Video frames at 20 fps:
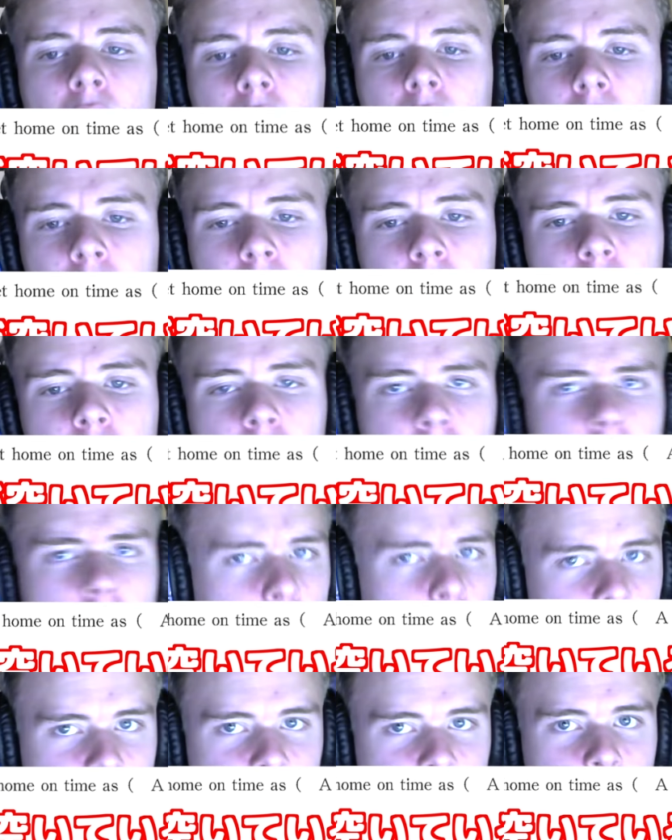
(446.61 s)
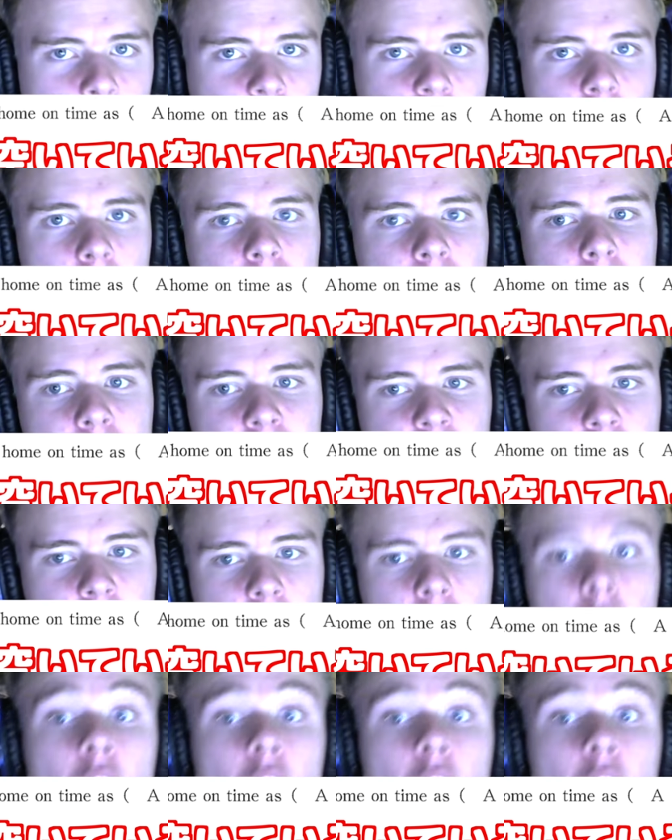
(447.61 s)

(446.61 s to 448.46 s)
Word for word: Uh, not the hardest question I've ever seen.